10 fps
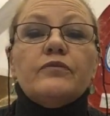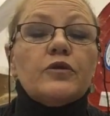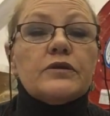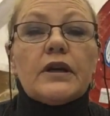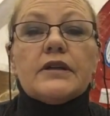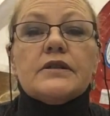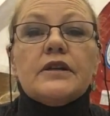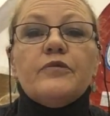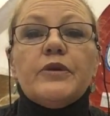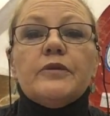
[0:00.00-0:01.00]
because like I said,
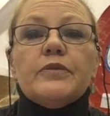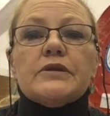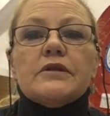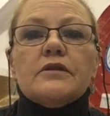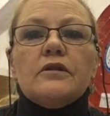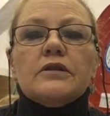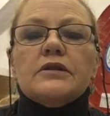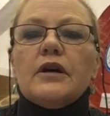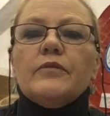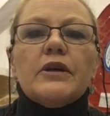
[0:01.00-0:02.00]
I've been in business a long time.